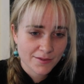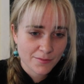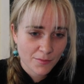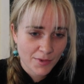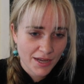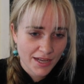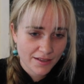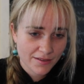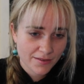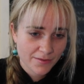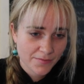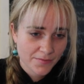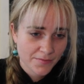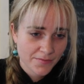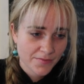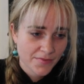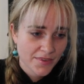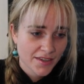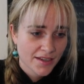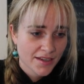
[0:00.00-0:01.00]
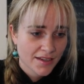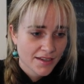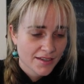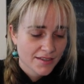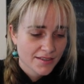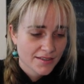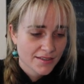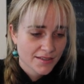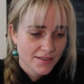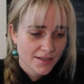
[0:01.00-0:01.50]
as well.
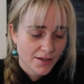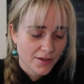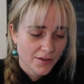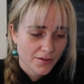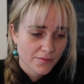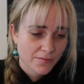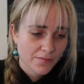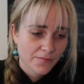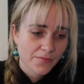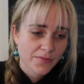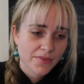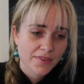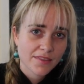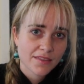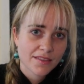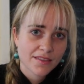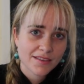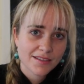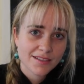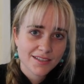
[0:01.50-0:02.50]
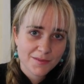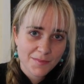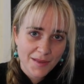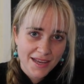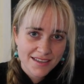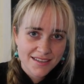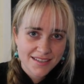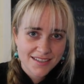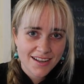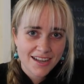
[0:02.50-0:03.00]
So,
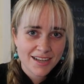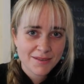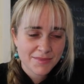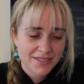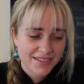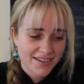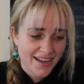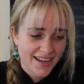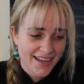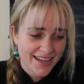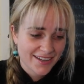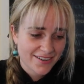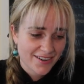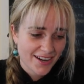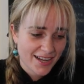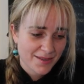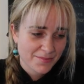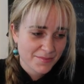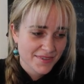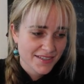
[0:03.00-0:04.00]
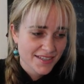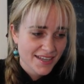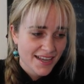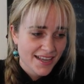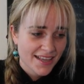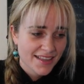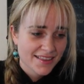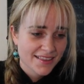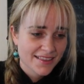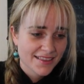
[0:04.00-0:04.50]
space-time diagrams.
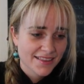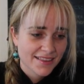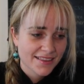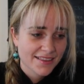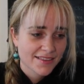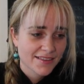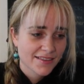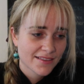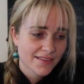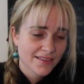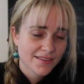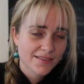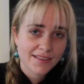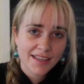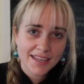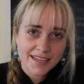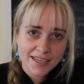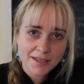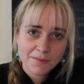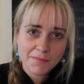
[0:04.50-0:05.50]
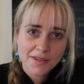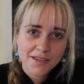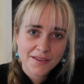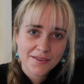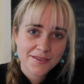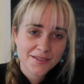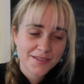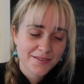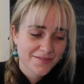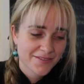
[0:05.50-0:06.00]
They can be
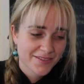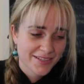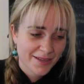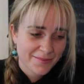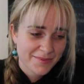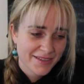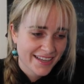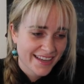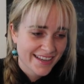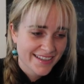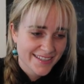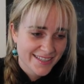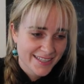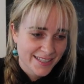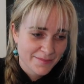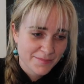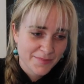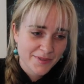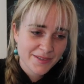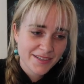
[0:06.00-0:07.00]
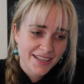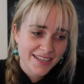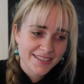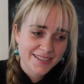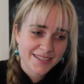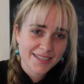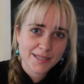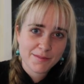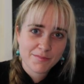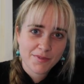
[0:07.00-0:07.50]
used for something as simple
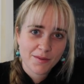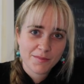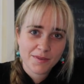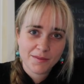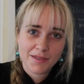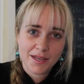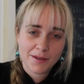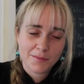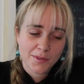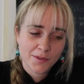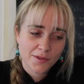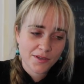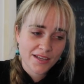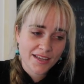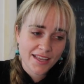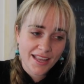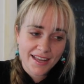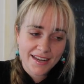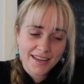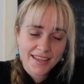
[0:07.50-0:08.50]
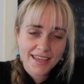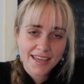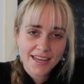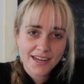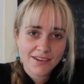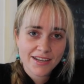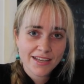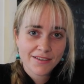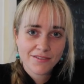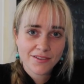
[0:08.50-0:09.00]
as this problem that we're looking at
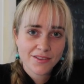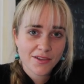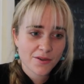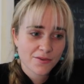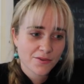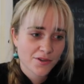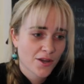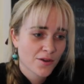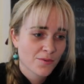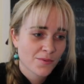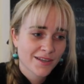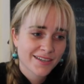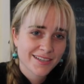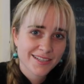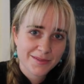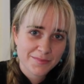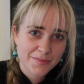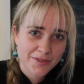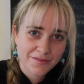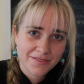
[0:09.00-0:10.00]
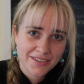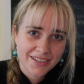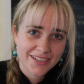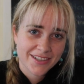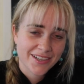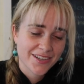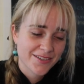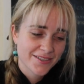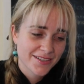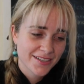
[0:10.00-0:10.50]
here, even though no one is moving
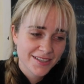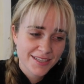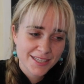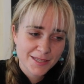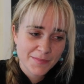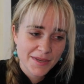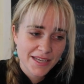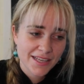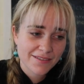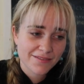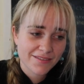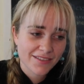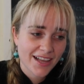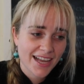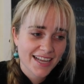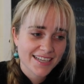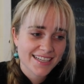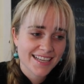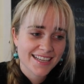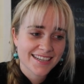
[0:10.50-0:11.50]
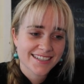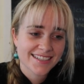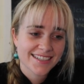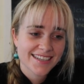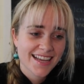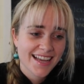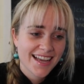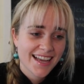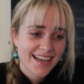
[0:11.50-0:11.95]
close to the speed of light, and